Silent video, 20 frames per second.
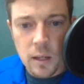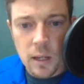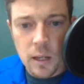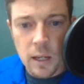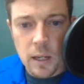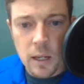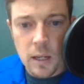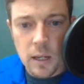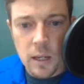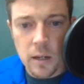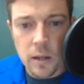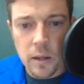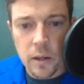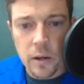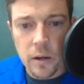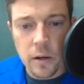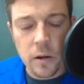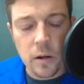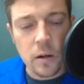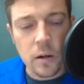in
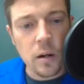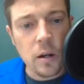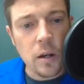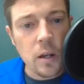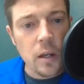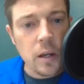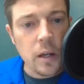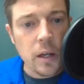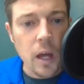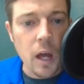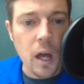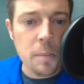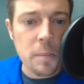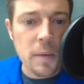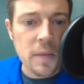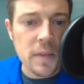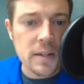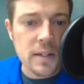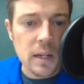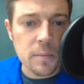their cup
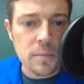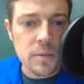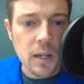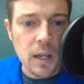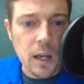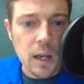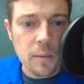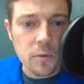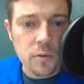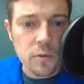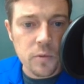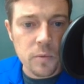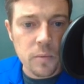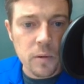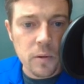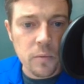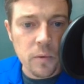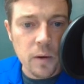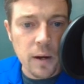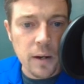at the same time, which would
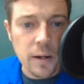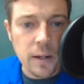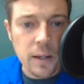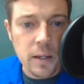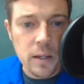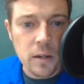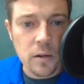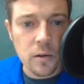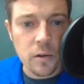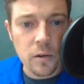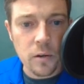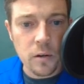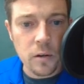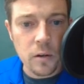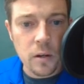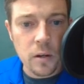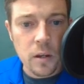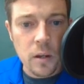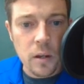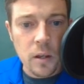be right here.
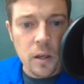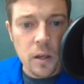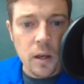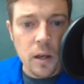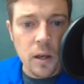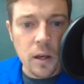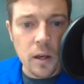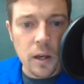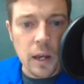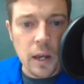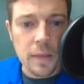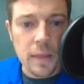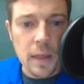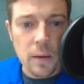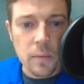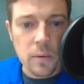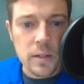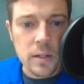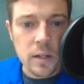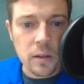And
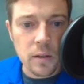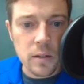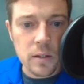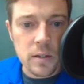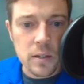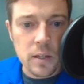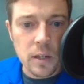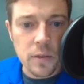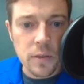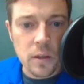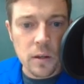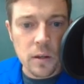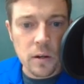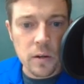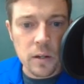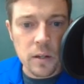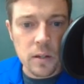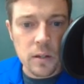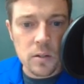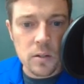that would tell us that there
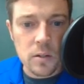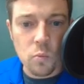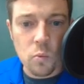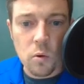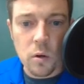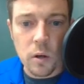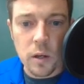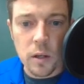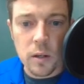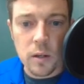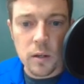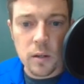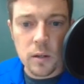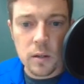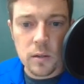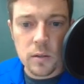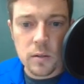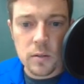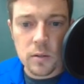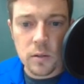is one
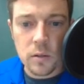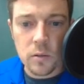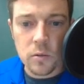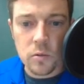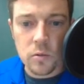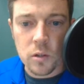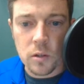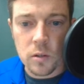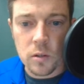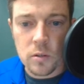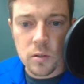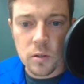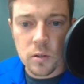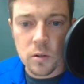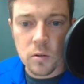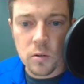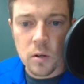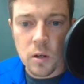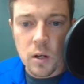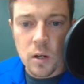solution.
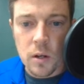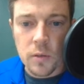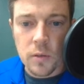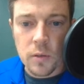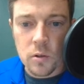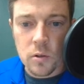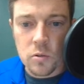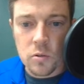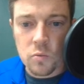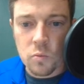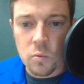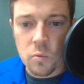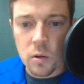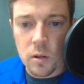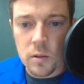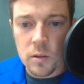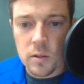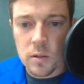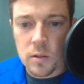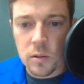So there's
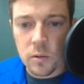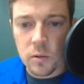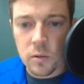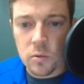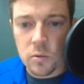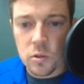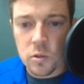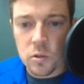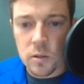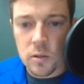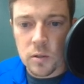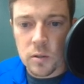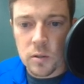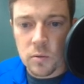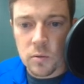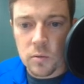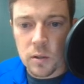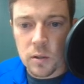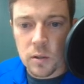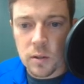one solution
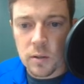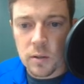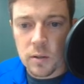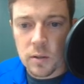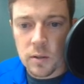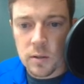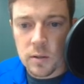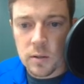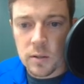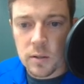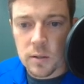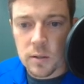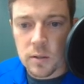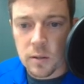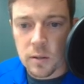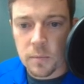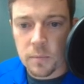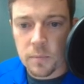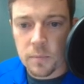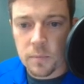to this
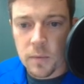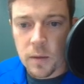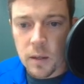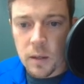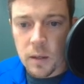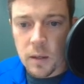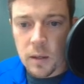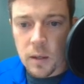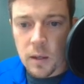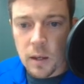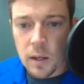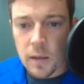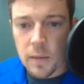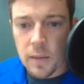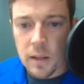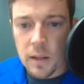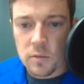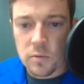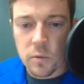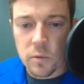system.
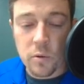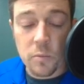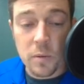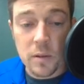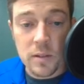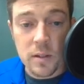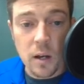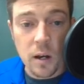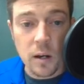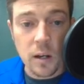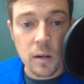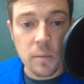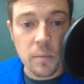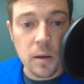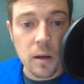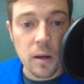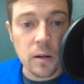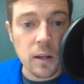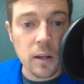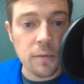And that's what we've been talking
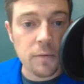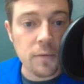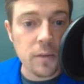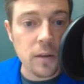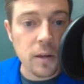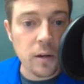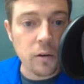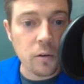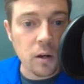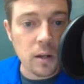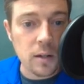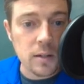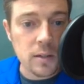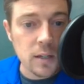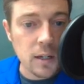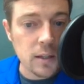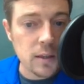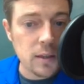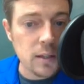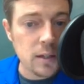about. If they cross
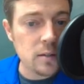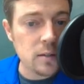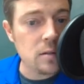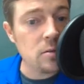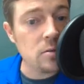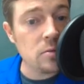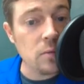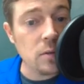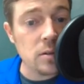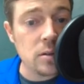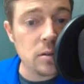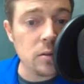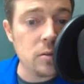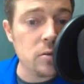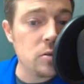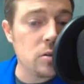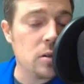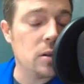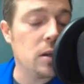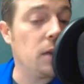like this, there's one
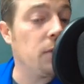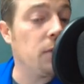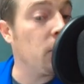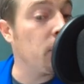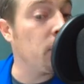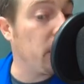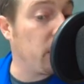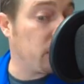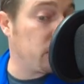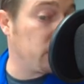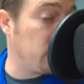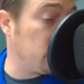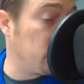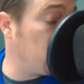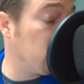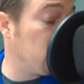solution. If they're parallel,